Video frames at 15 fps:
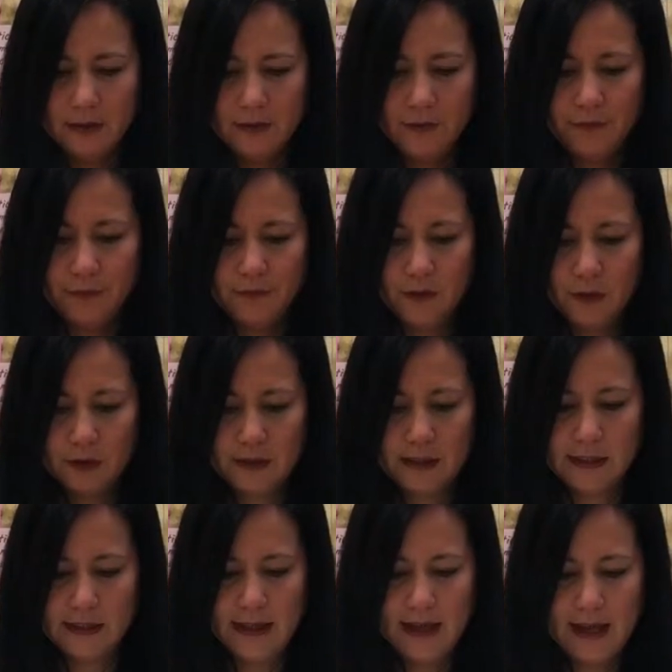fold it
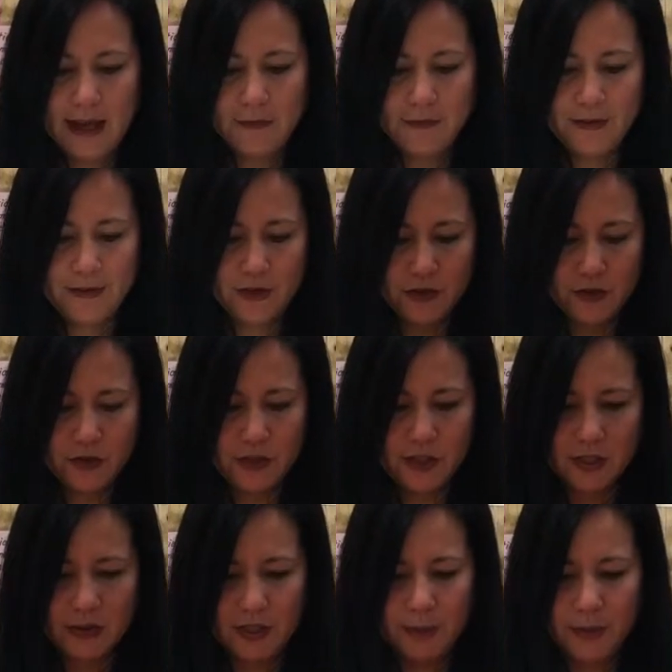in half, and then you're
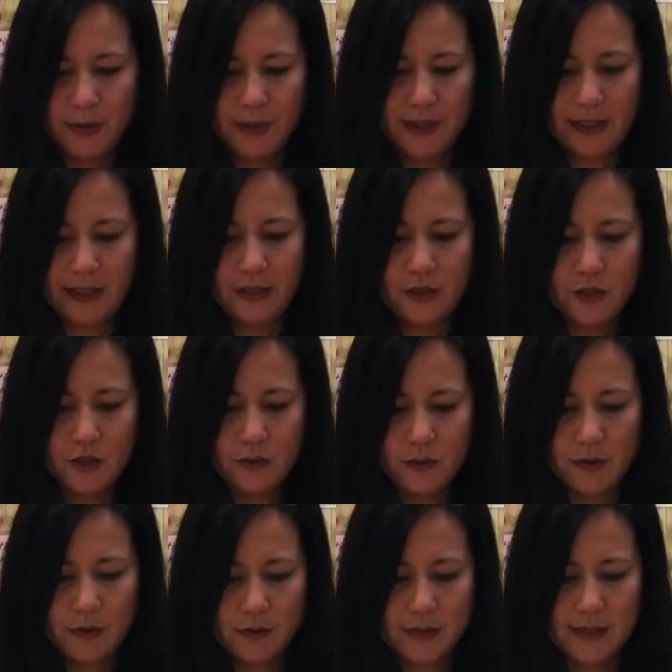just going to put in 2
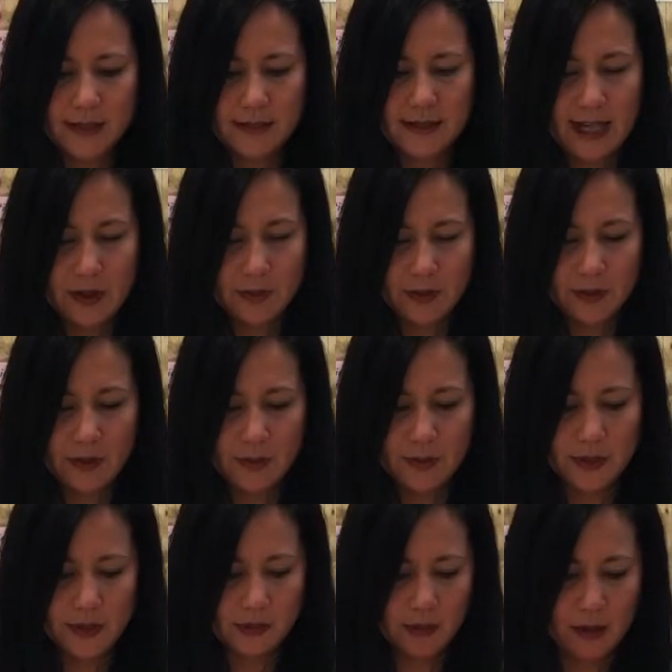or 3 staples
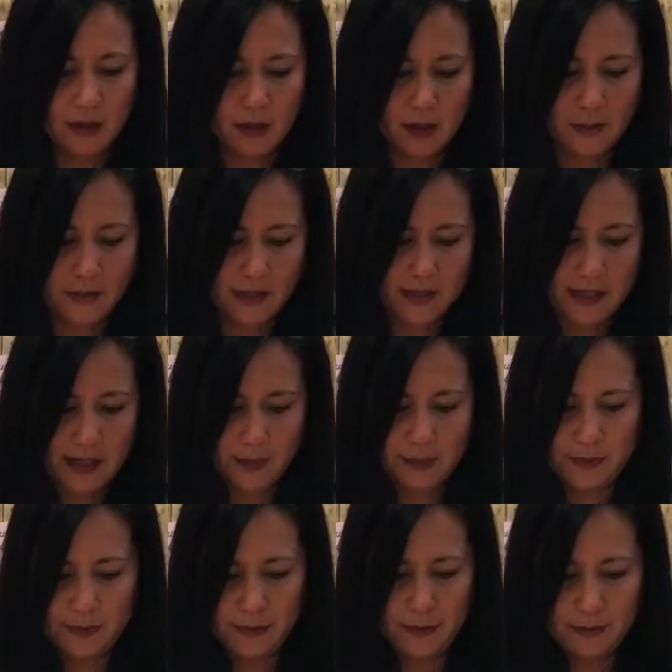with your long arm
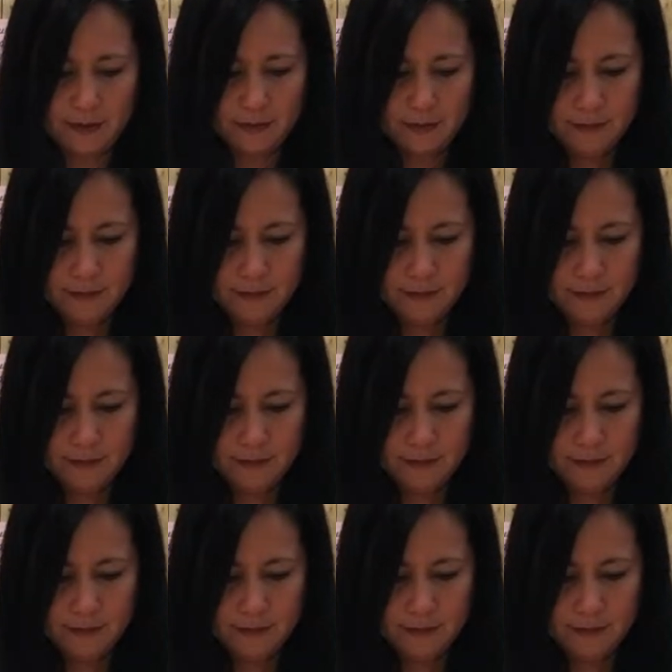stapler.